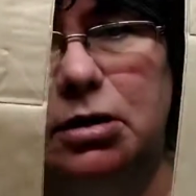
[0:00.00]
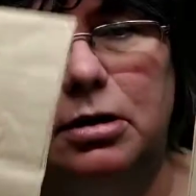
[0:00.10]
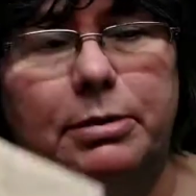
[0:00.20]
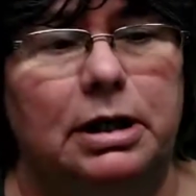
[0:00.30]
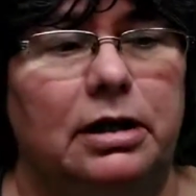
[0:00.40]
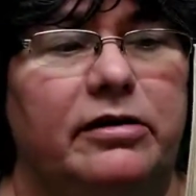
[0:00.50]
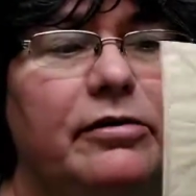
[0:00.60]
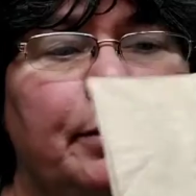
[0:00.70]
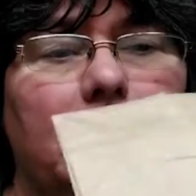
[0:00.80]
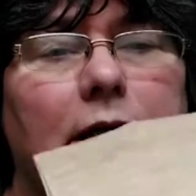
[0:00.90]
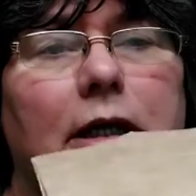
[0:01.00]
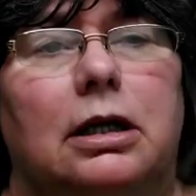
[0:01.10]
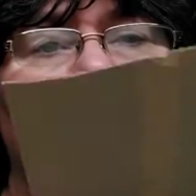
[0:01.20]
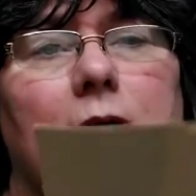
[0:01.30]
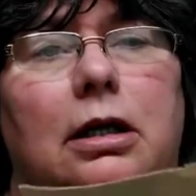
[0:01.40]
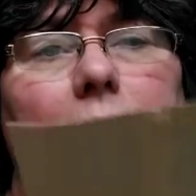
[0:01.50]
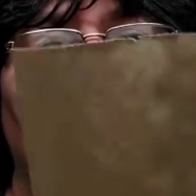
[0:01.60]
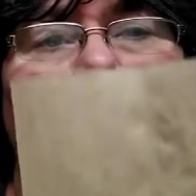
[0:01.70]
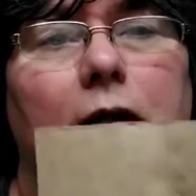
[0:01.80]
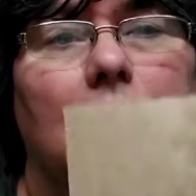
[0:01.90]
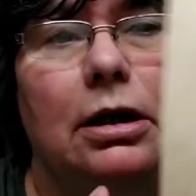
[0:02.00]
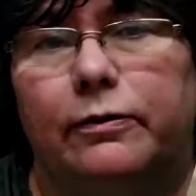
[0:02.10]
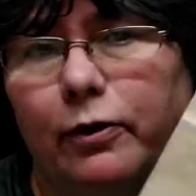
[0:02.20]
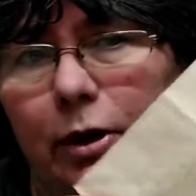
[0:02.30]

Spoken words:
going to be this big, and you're